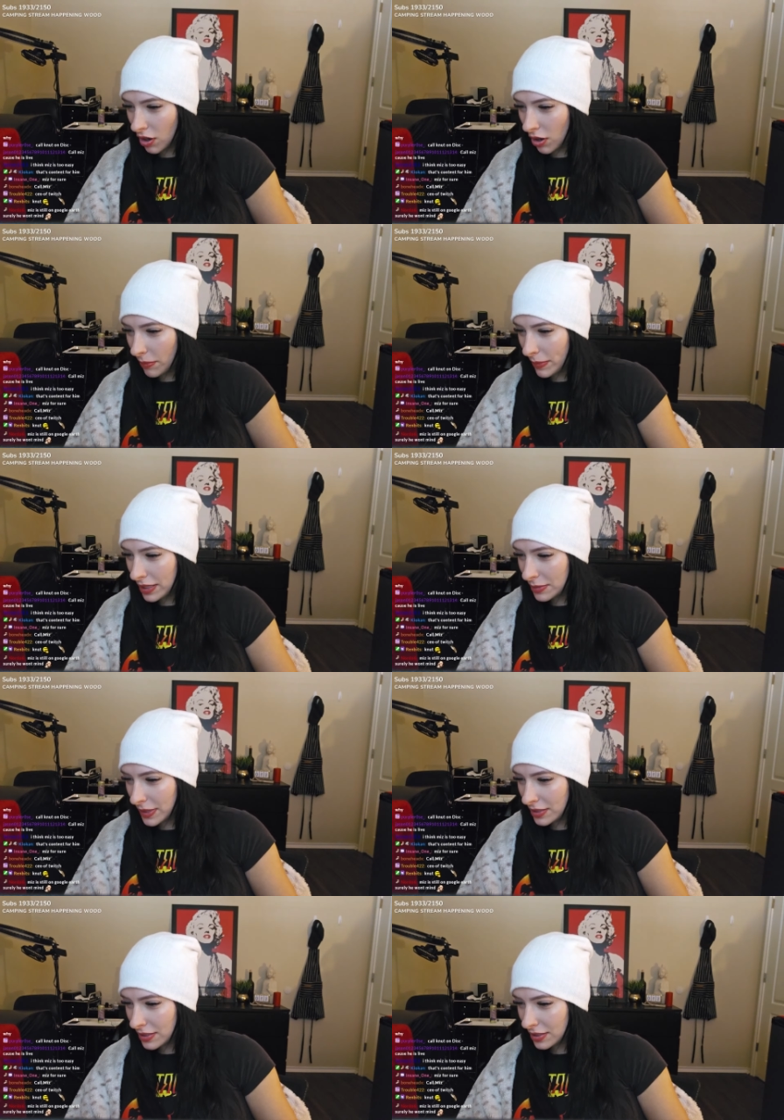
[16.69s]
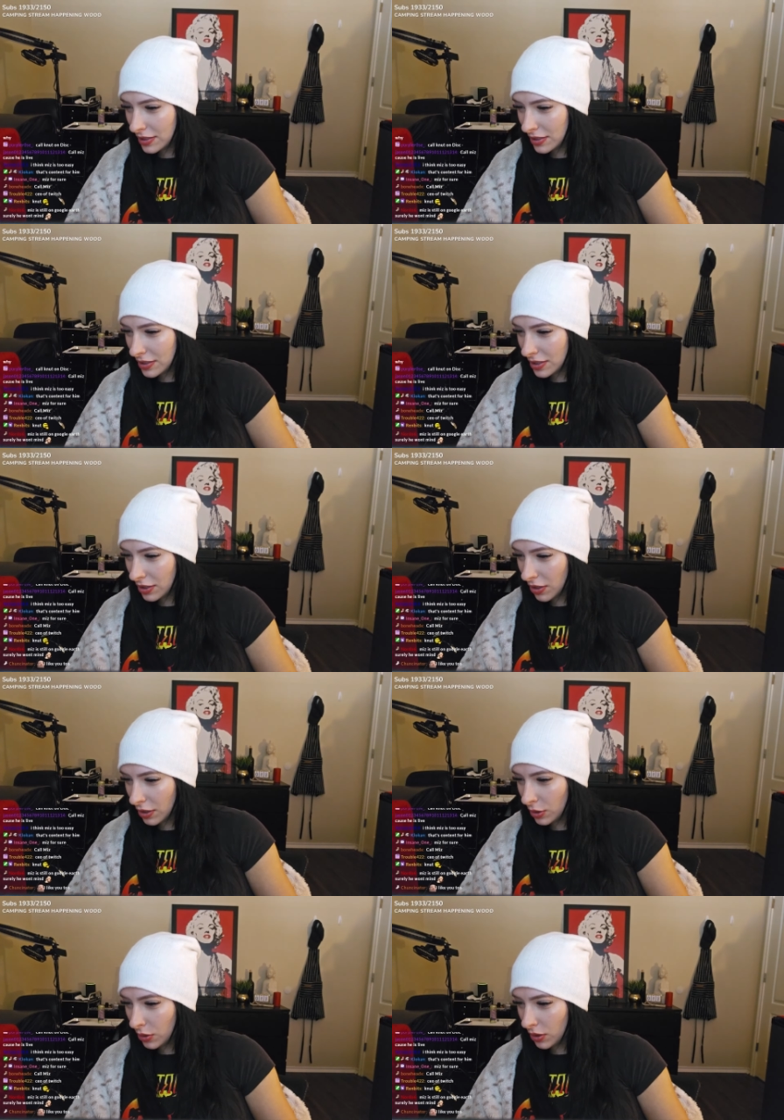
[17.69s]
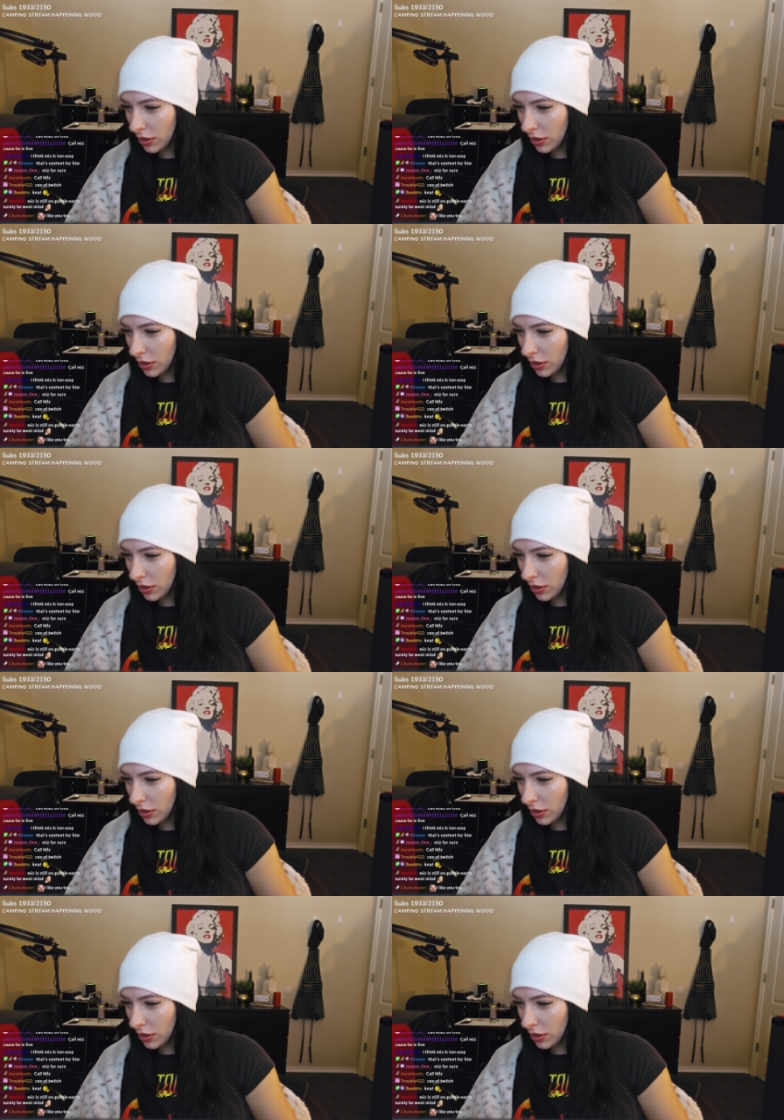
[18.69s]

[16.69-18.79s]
Call Miz. Miz is still on Google